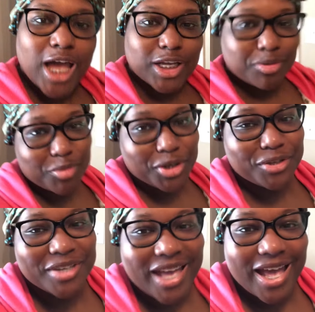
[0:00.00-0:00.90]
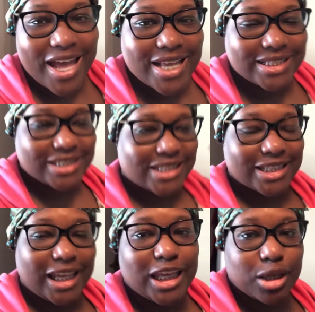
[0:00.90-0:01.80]
Good morning, you guys. This is
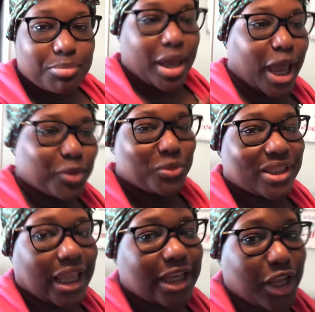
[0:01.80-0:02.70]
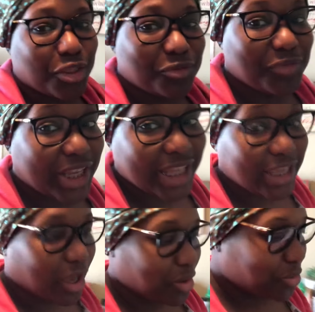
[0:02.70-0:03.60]
Kenya back with another
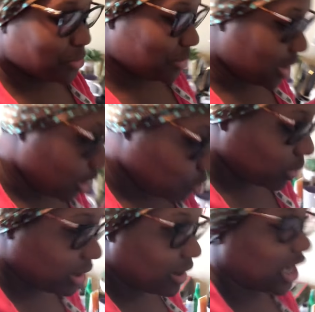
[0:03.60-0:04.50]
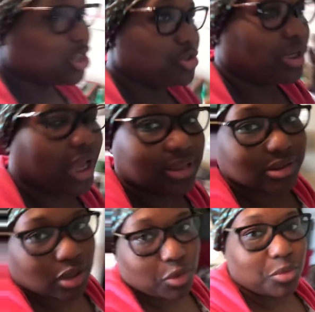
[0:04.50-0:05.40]
video. Well, as you guys
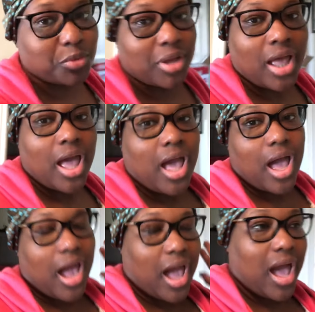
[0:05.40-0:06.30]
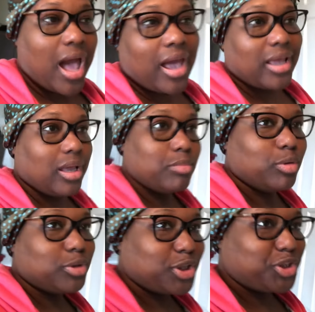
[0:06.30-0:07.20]
know, I am
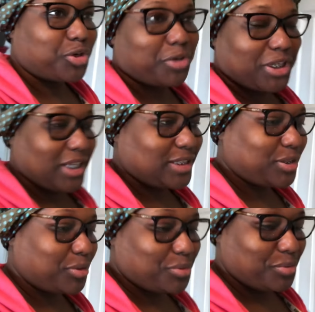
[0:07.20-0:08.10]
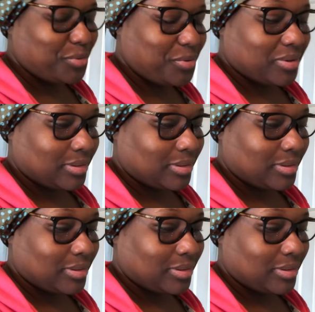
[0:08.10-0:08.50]
on the journey to